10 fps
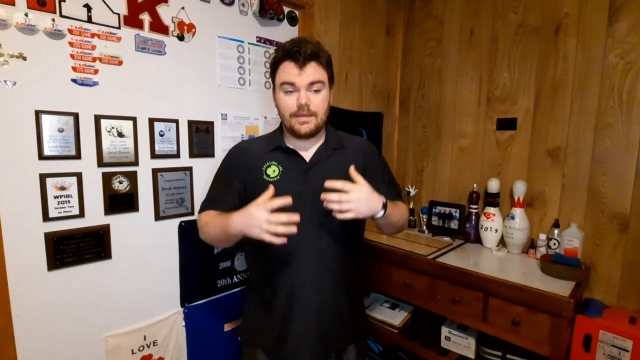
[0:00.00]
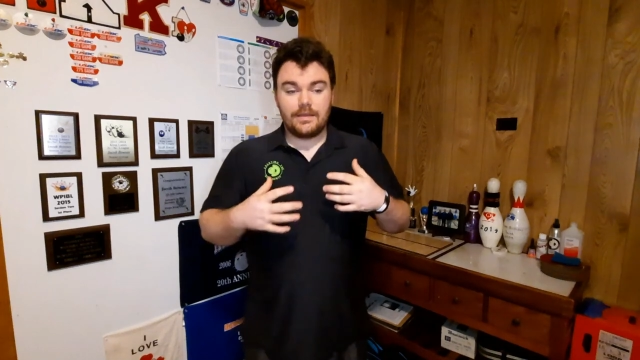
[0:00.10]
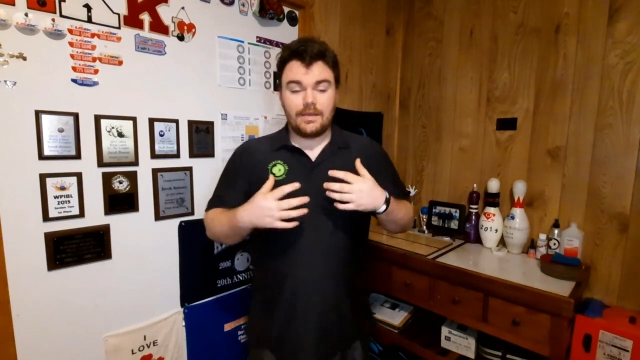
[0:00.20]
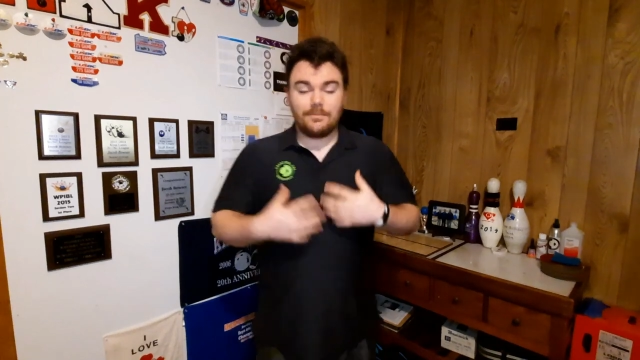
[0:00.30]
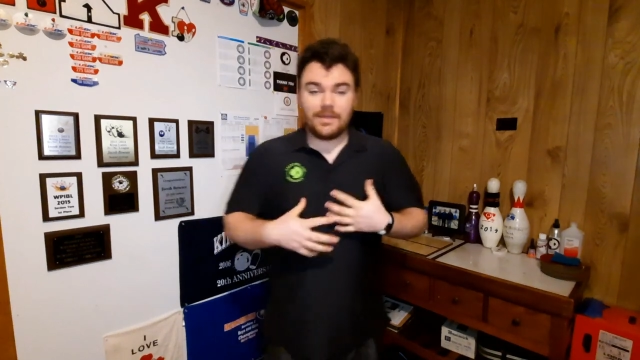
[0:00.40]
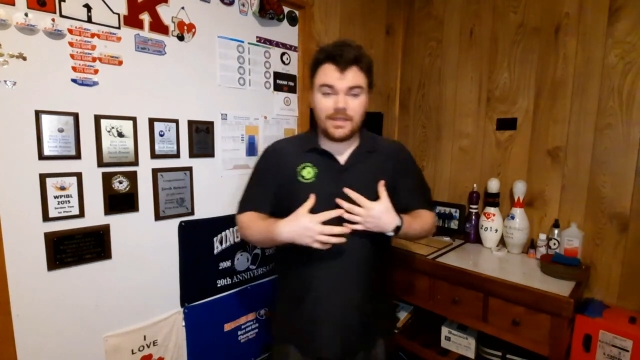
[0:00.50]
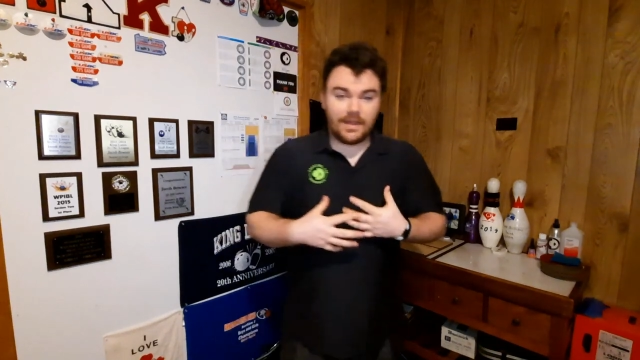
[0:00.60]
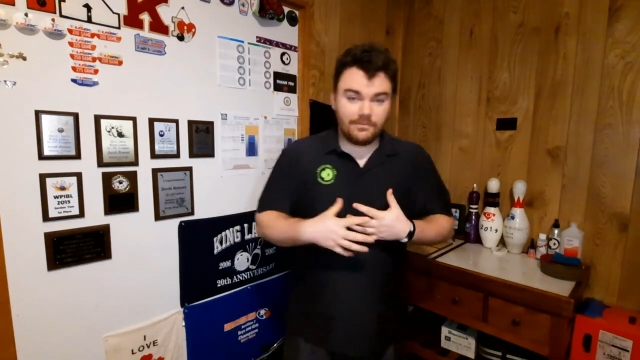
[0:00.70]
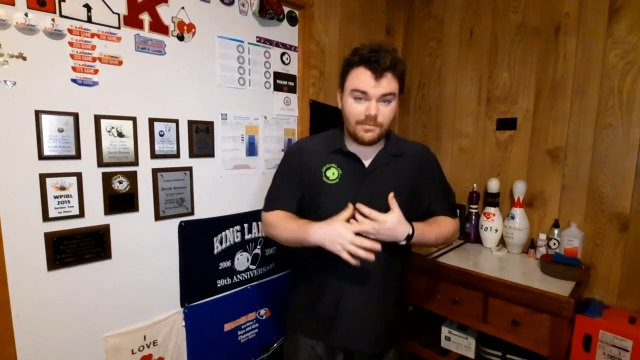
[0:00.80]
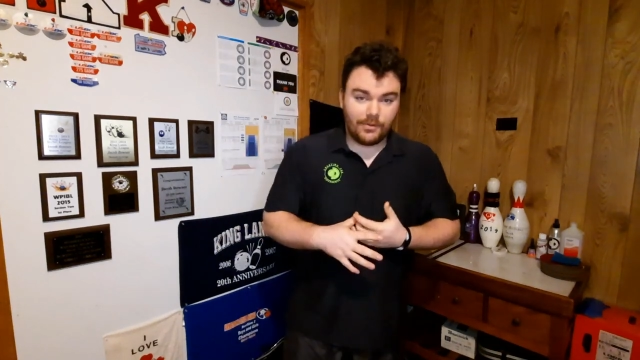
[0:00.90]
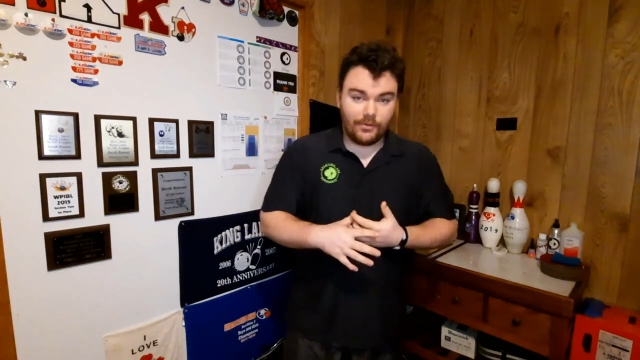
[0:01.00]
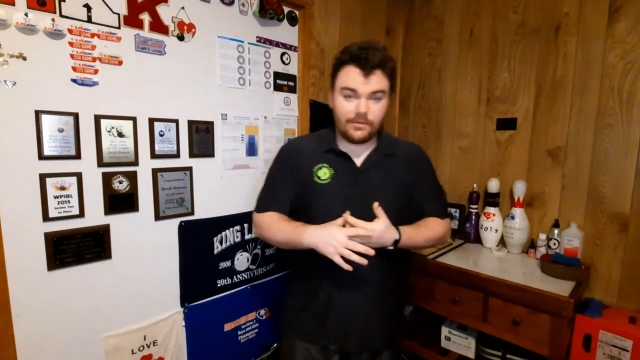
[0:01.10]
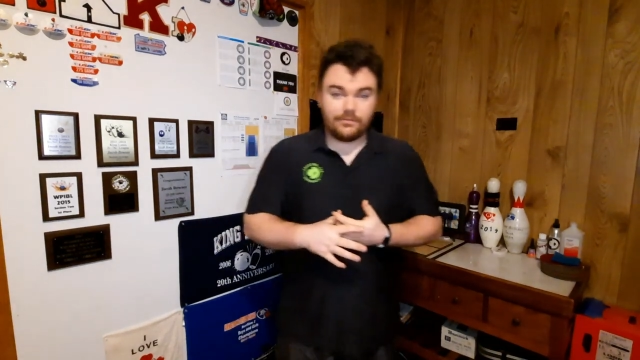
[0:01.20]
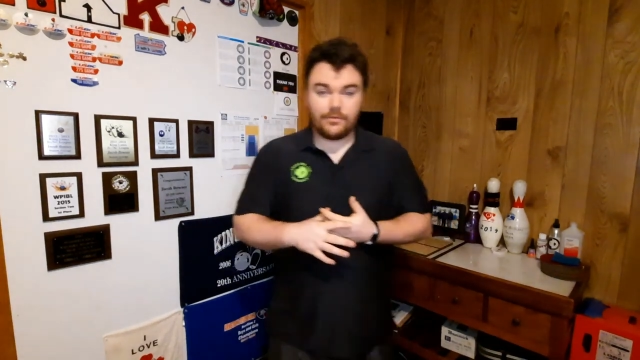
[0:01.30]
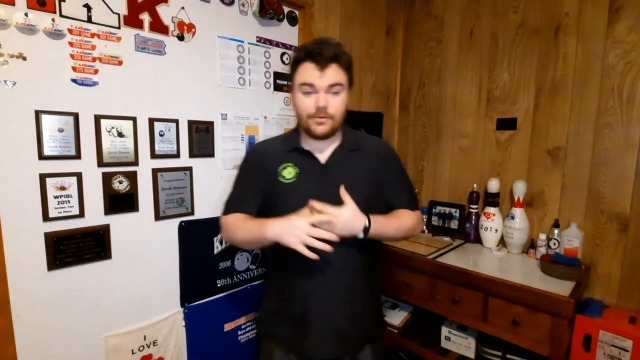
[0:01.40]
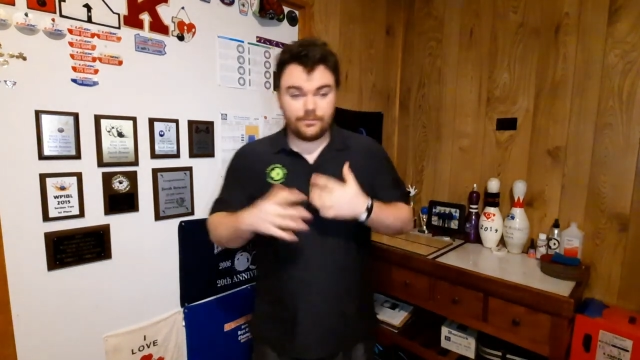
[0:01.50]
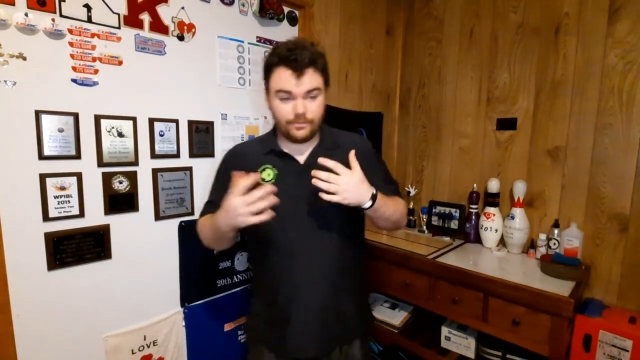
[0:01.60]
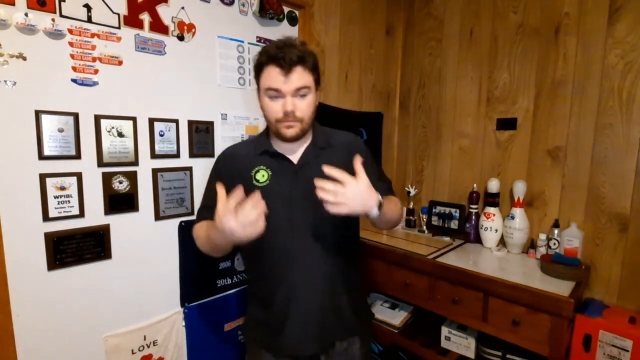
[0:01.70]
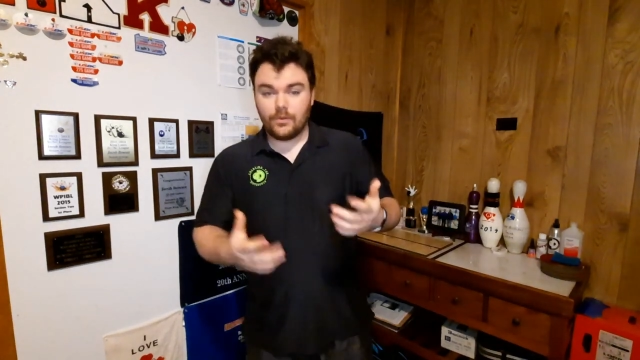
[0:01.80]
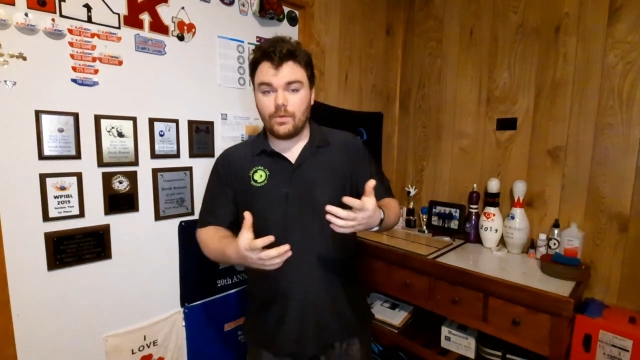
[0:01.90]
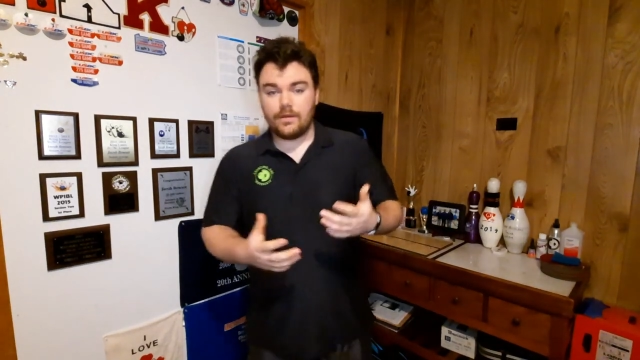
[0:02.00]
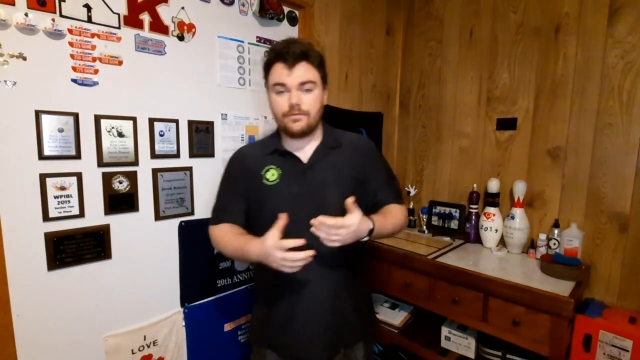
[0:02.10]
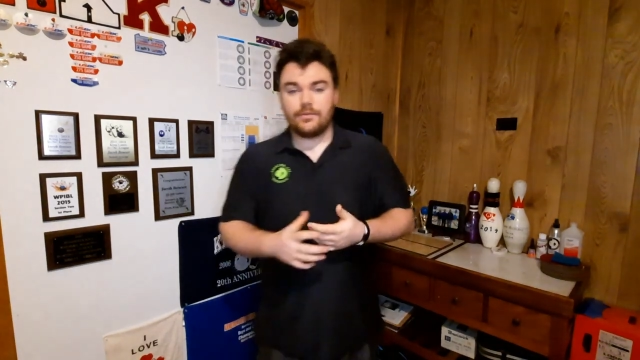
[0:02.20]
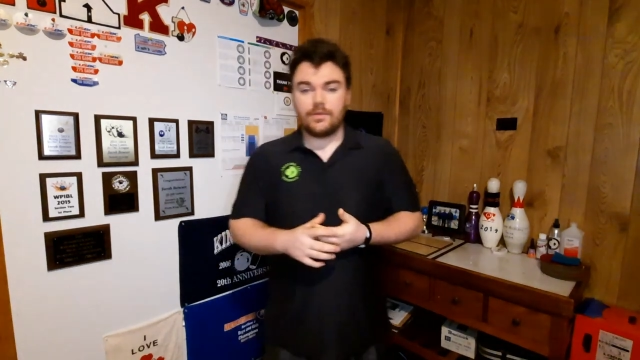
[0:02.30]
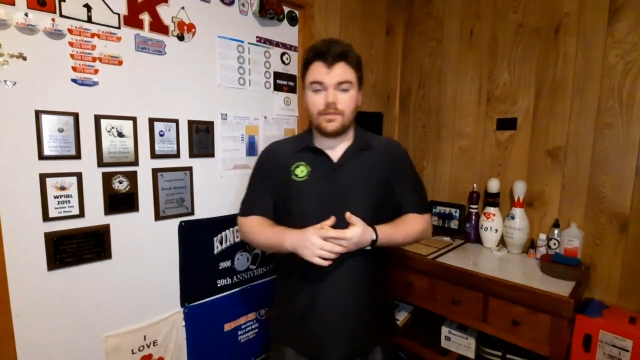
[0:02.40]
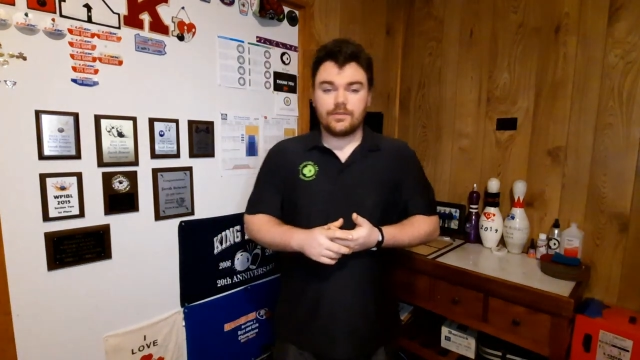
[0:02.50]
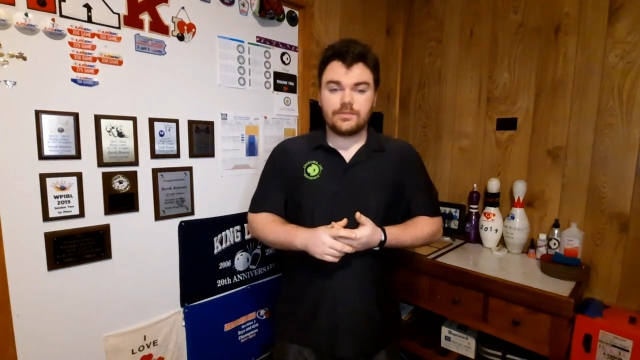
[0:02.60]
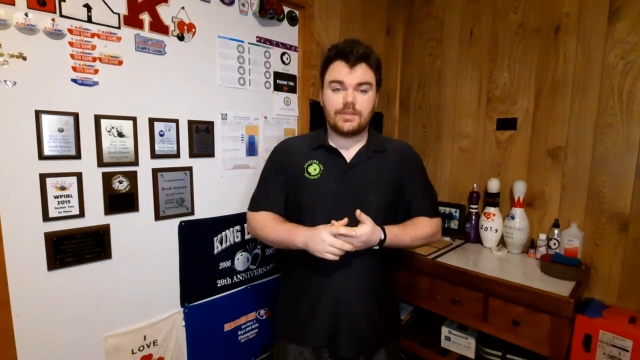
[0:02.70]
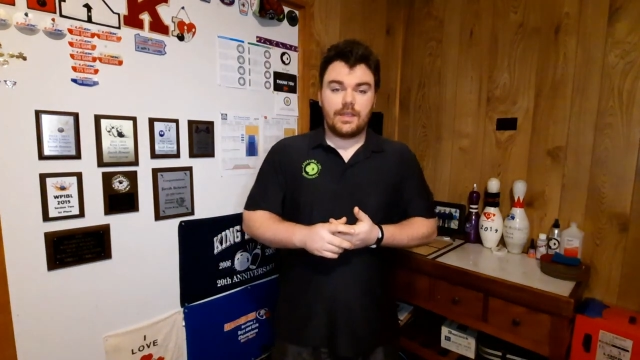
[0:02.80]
Now me, I've been bowling for quite a few years,